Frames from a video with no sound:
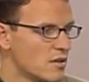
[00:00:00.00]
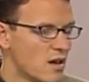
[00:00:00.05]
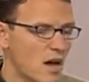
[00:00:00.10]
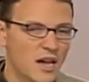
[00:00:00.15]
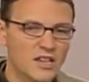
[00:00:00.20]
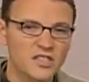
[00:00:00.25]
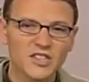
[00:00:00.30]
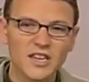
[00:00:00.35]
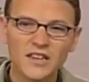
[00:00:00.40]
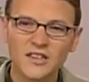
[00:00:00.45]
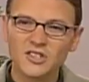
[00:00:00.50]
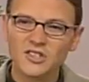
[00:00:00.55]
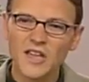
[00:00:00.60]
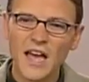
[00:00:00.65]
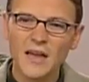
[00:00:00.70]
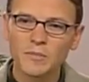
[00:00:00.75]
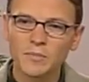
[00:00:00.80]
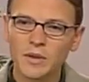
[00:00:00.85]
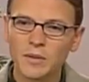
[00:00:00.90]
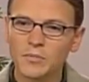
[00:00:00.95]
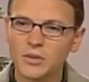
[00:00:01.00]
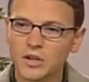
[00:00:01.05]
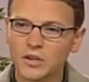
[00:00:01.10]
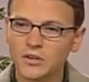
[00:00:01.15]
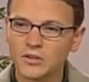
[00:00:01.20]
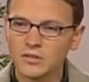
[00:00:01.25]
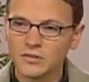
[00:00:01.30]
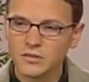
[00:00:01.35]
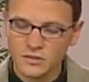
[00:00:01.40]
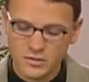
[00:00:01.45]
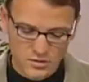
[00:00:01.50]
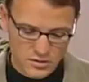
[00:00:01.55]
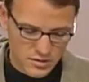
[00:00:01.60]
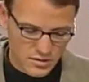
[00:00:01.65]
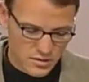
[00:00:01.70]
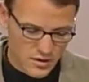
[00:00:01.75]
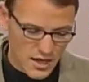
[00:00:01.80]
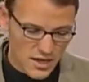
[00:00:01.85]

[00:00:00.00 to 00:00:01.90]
I said, Is that biblical? Amen.